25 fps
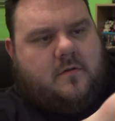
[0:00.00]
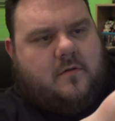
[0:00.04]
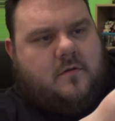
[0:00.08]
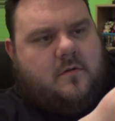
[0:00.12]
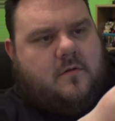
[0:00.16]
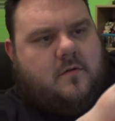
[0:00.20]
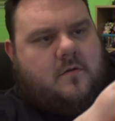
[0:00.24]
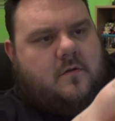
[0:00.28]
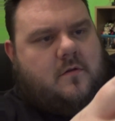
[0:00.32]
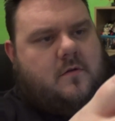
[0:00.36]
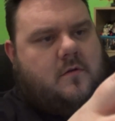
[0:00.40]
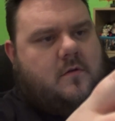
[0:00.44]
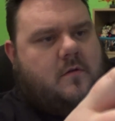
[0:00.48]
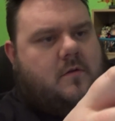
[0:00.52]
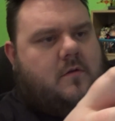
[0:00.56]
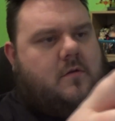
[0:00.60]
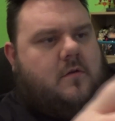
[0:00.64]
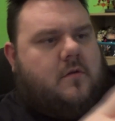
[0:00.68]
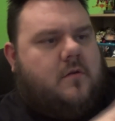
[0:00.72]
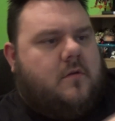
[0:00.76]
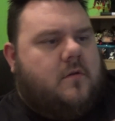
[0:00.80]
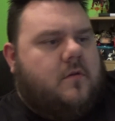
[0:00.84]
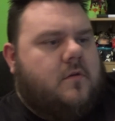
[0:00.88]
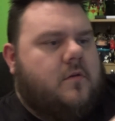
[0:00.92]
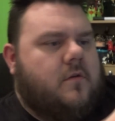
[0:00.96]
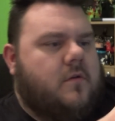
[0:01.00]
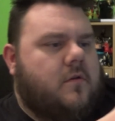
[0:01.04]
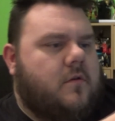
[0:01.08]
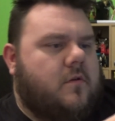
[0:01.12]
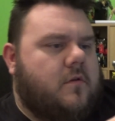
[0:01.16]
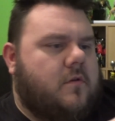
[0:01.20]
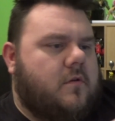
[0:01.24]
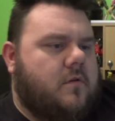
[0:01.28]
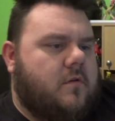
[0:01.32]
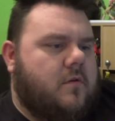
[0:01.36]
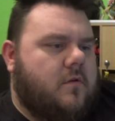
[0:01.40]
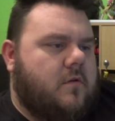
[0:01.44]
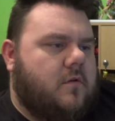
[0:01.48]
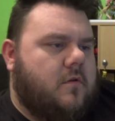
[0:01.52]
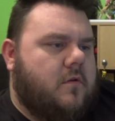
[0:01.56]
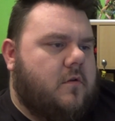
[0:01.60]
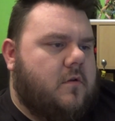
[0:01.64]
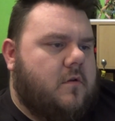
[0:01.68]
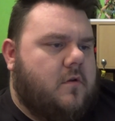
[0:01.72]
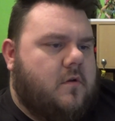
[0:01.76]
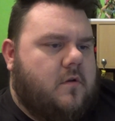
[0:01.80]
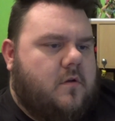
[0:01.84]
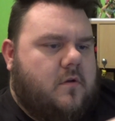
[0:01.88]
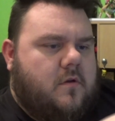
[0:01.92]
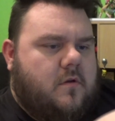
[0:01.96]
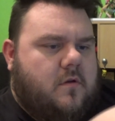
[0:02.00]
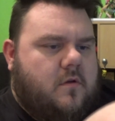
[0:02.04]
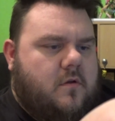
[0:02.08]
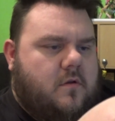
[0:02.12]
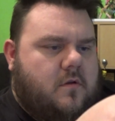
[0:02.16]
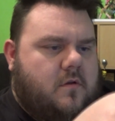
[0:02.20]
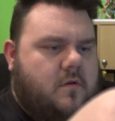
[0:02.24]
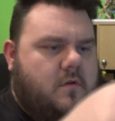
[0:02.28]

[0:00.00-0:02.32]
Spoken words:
No one is speaking in this clip.